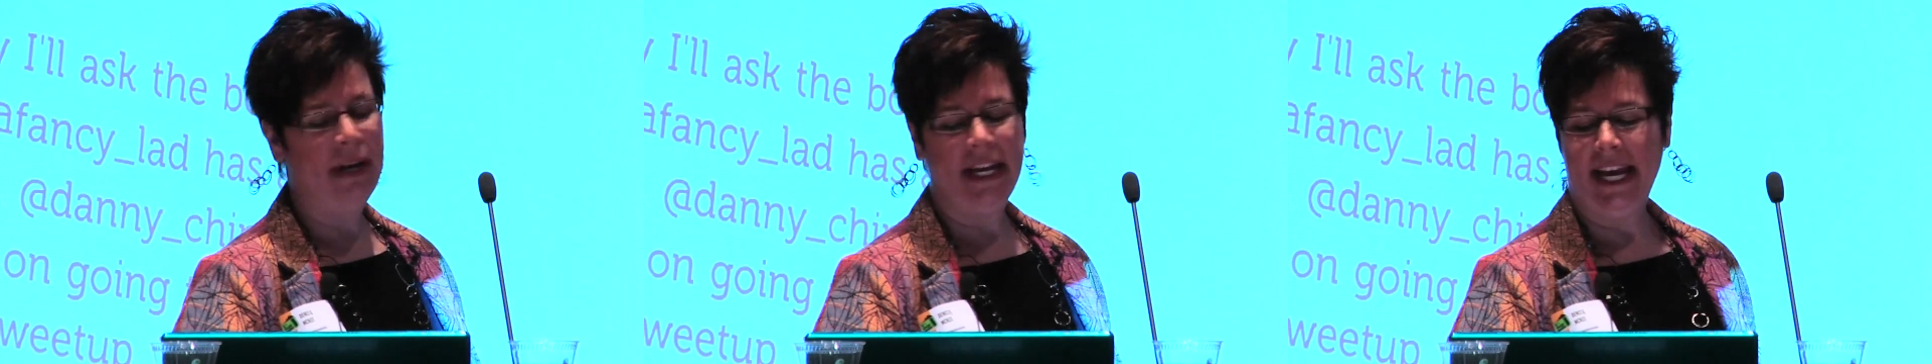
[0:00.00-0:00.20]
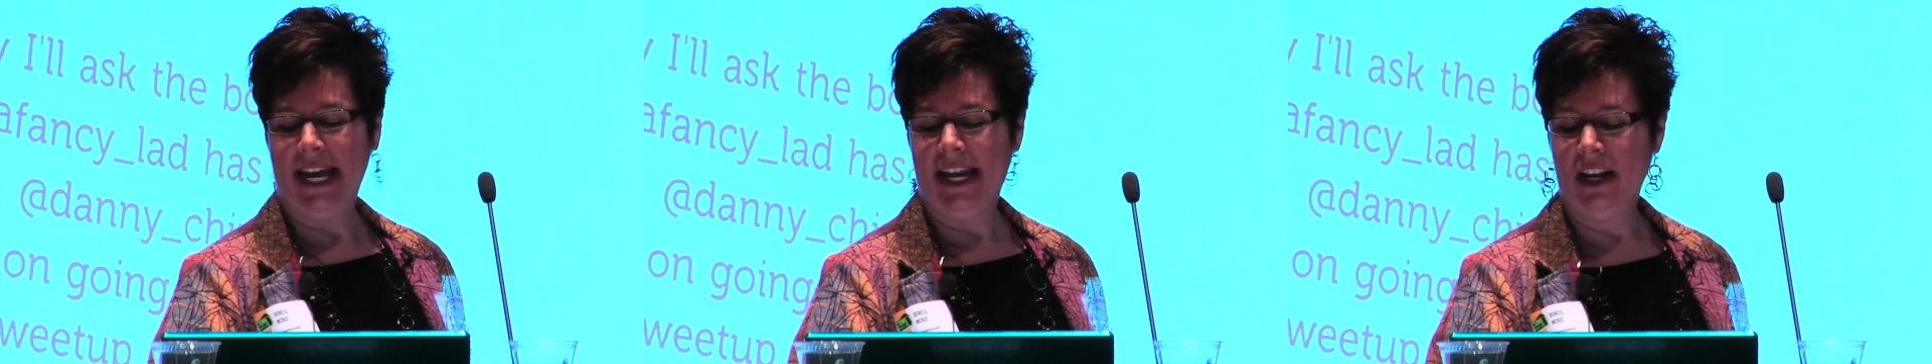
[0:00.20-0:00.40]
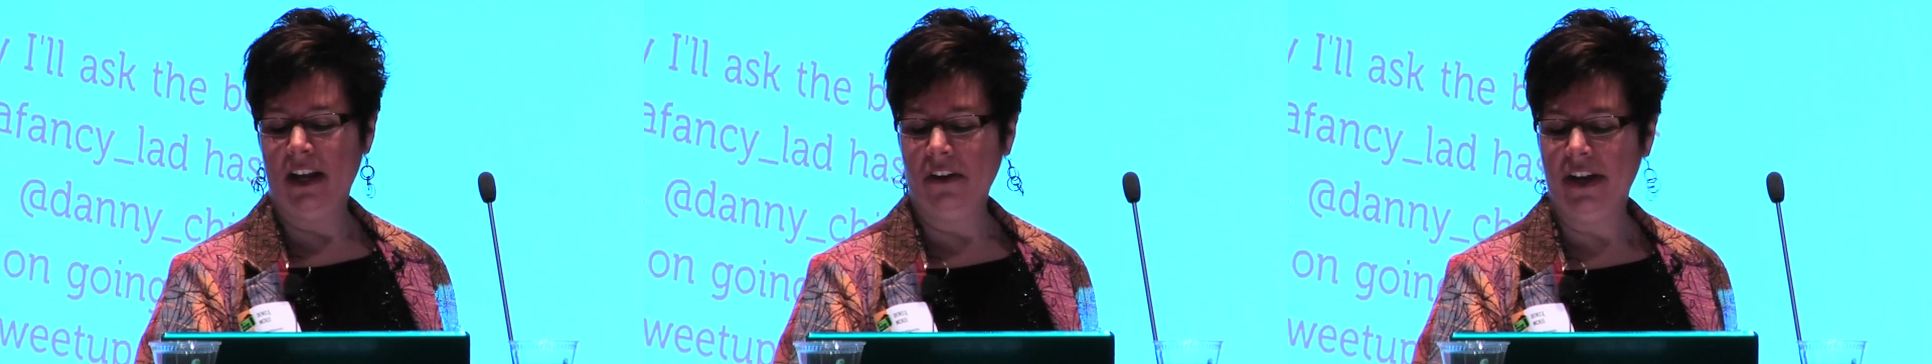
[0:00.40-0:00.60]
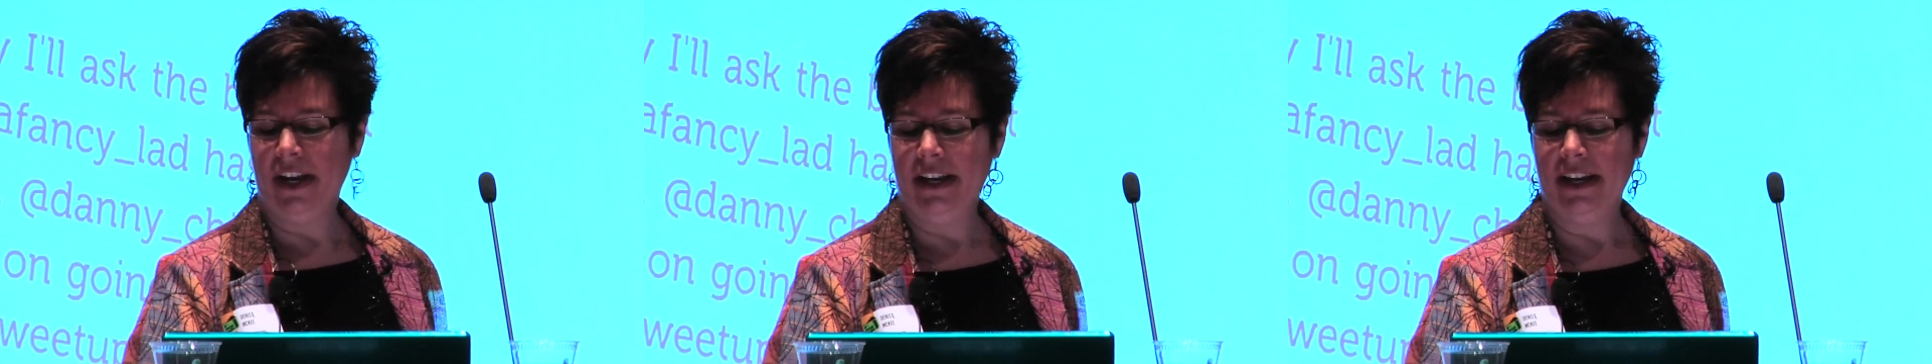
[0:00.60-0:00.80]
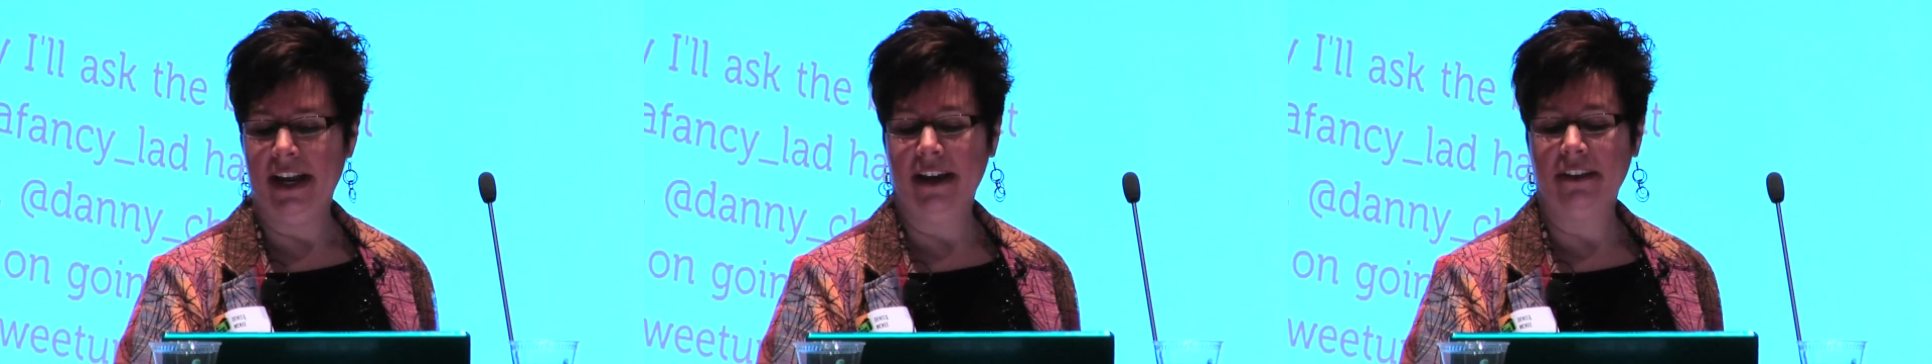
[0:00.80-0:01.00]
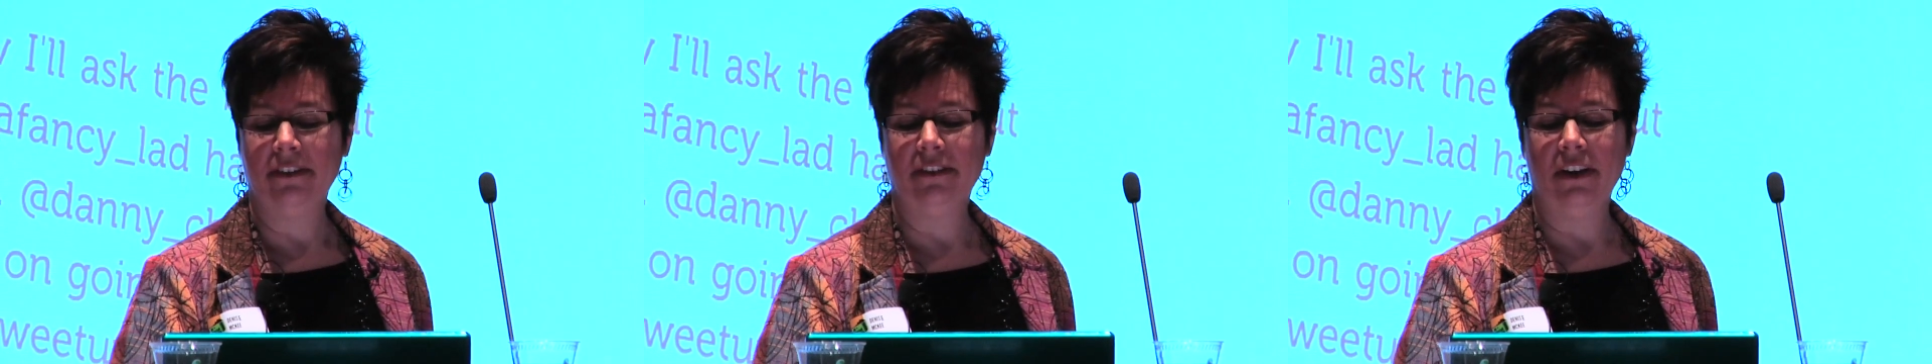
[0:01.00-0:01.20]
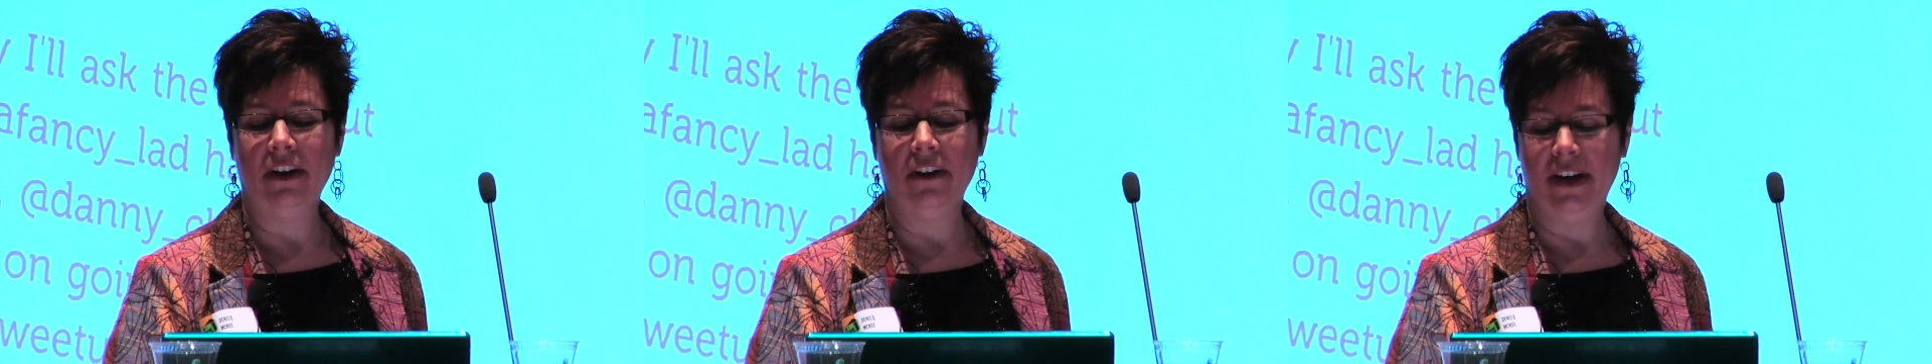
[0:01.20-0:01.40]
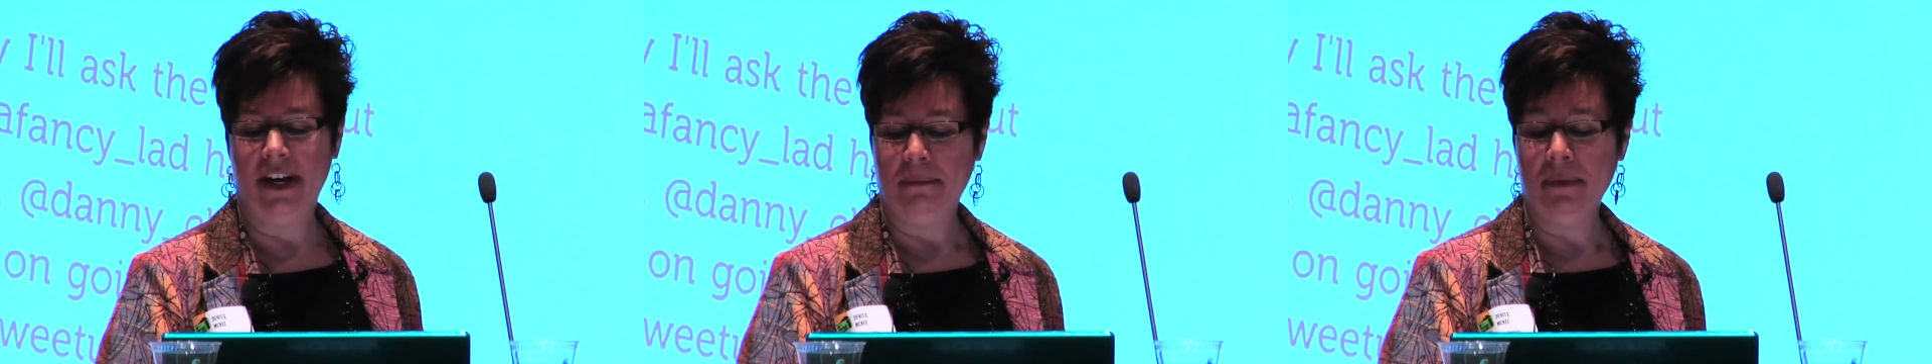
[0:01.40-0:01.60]
my God, okay, next,
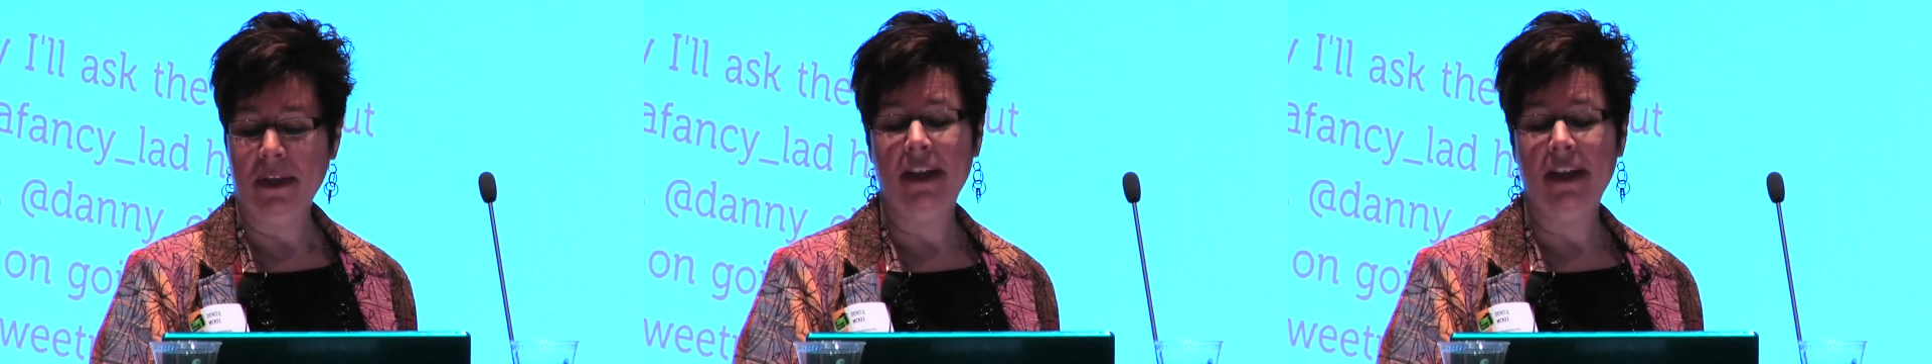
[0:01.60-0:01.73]
all right.